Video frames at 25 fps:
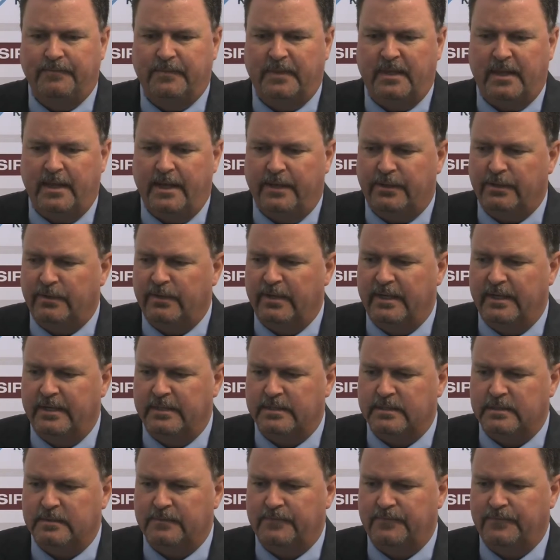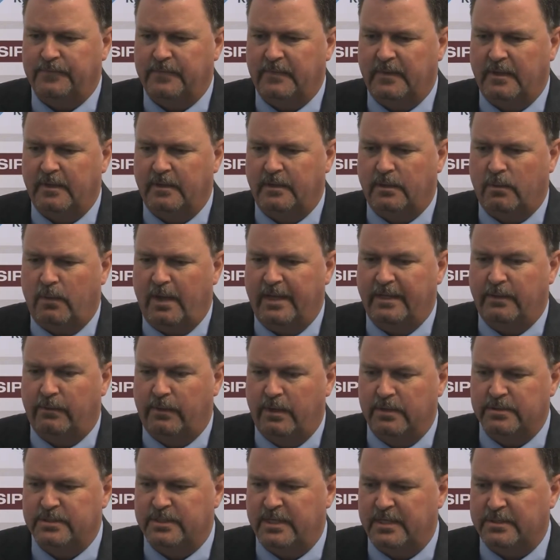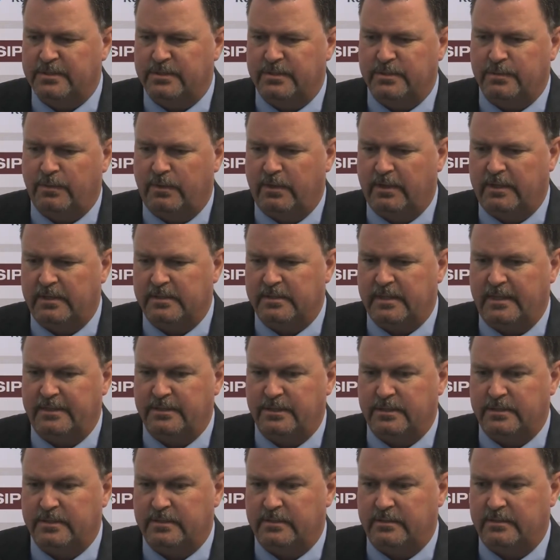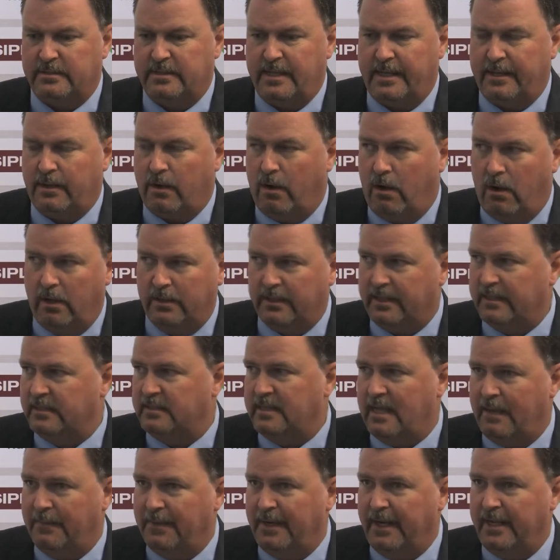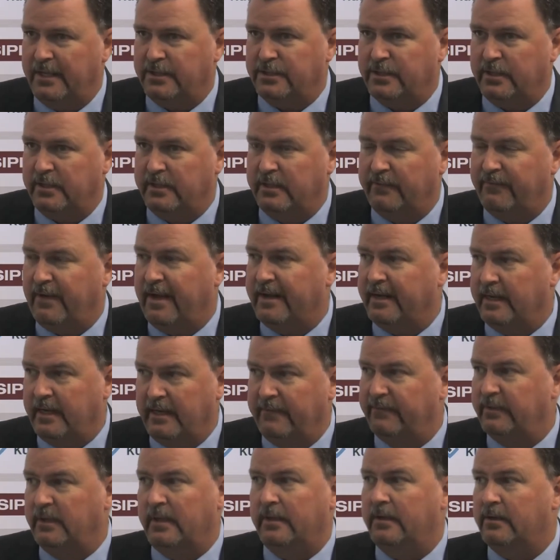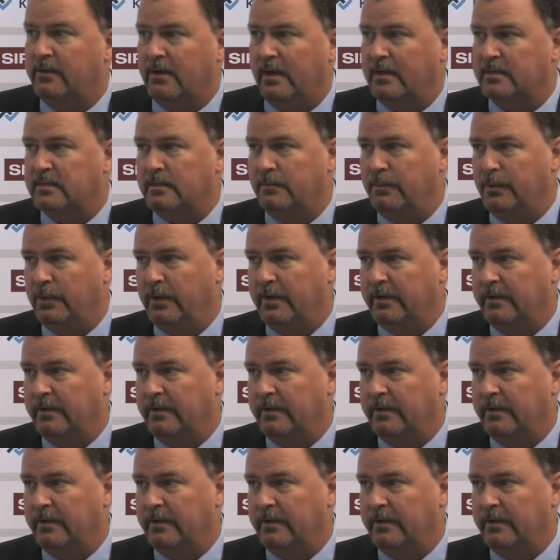The other is, the way the ROSE testers work is they just take all the contamination and divide it evenly across the board.